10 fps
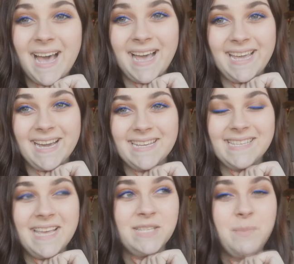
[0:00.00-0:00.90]
Hi guys,
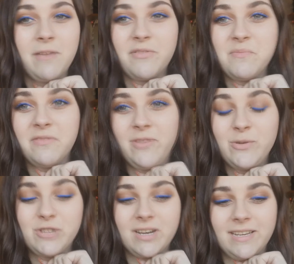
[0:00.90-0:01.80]
Esmay from the
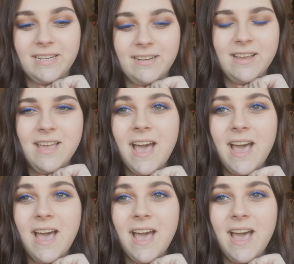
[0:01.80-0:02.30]
future here.